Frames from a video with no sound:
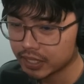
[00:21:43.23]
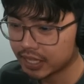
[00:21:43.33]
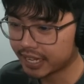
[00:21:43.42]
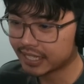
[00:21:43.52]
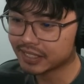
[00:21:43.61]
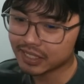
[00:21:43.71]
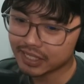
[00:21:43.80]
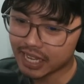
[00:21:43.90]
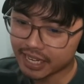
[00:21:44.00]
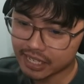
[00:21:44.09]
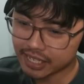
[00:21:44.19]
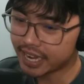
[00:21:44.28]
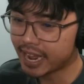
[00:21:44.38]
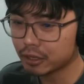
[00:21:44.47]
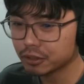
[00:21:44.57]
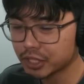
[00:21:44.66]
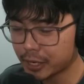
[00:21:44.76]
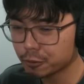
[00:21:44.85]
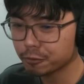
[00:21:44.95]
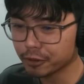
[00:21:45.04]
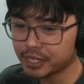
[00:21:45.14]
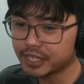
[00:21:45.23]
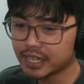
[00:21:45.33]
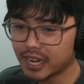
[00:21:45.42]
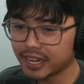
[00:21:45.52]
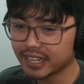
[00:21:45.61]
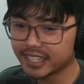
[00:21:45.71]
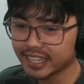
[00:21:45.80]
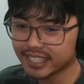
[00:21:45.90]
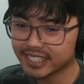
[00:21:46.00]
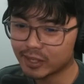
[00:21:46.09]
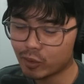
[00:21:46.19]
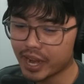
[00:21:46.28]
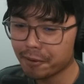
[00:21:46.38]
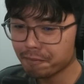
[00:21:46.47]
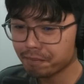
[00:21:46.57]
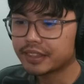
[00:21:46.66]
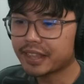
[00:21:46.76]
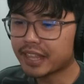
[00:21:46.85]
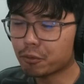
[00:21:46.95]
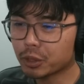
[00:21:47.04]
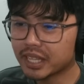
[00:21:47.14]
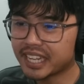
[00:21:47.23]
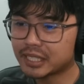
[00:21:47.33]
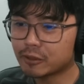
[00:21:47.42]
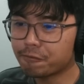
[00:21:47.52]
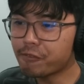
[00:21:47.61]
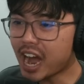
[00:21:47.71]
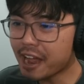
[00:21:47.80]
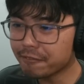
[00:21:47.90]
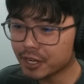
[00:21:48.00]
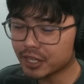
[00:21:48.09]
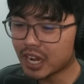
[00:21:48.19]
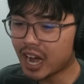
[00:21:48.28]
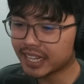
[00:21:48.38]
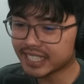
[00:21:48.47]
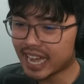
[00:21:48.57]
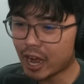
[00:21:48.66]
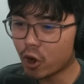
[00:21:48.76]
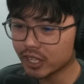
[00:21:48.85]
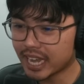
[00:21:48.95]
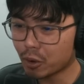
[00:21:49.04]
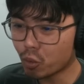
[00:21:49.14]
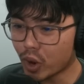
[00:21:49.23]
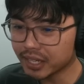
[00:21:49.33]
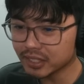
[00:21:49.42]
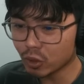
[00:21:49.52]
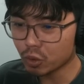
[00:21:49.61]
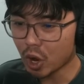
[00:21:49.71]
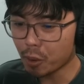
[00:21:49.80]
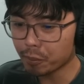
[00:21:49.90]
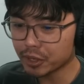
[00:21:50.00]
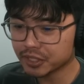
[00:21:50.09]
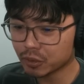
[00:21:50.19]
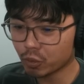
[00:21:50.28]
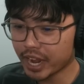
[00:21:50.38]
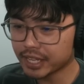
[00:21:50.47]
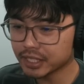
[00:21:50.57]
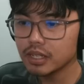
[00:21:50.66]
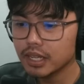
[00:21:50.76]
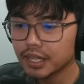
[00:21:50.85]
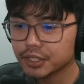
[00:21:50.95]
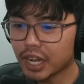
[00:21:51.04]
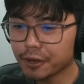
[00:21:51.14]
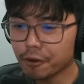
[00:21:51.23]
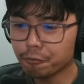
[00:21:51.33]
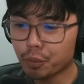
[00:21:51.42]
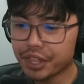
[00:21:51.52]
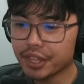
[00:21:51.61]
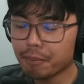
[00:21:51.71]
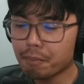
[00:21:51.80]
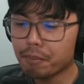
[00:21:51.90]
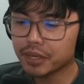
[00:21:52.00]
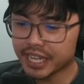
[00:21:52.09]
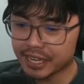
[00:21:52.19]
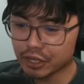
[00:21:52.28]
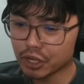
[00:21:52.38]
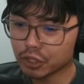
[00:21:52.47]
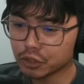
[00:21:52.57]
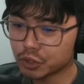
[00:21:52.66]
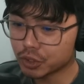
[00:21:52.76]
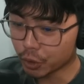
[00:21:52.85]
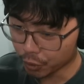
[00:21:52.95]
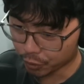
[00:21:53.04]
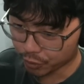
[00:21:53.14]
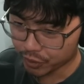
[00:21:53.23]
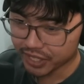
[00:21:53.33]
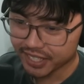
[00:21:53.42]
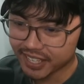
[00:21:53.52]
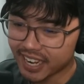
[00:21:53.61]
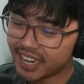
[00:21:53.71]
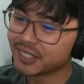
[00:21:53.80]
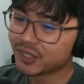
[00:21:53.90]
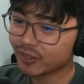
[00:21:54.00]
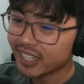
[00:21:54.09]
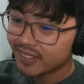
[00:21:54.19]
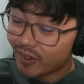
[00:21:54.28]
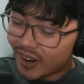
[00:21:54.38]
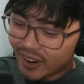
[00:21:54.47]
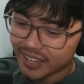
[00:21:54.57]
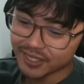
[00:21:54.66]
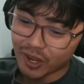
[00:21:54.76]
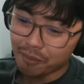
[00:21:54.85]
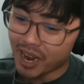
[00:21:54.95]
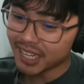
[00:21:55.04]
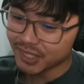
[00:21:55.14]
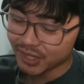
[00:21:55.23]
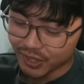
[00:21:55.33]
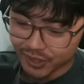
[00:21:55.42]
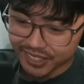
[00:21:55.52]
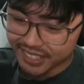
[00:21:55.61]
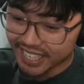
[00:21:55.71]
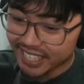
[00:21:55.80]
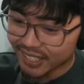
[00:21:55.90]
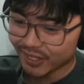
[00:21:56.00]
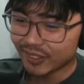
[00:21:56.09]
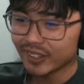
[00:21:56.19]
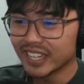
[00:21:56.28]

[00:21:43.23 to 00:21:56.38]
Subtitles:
like, this is like a get out of jail free card, I guess, in a way. Then they released 5 cards all at once, all commons and rares. Starting off with King Ku. I just really, wow, it's not Majin Ku, it's King Ku.